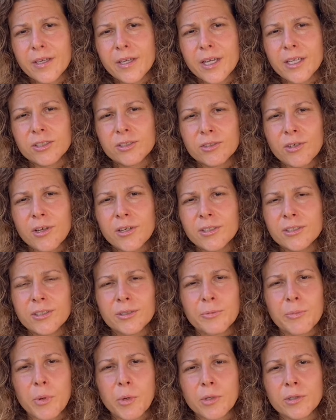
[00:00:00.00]
It's not as
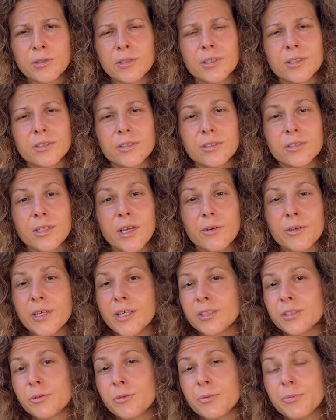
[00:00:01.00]
important. Now,
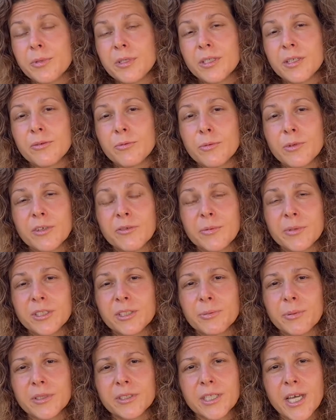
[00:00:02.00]
yes, it would have been, would have been
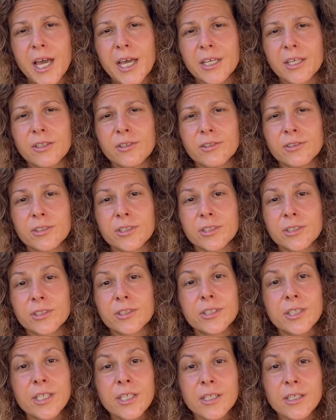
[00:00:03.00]
spectacular to
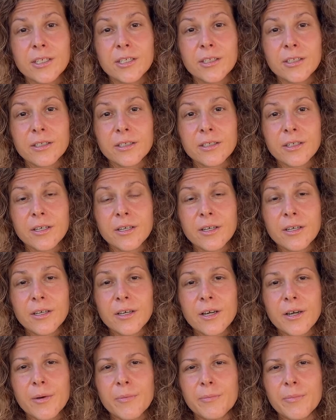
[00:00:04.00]
see,
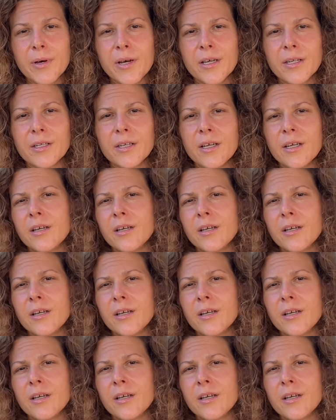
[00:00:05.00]
but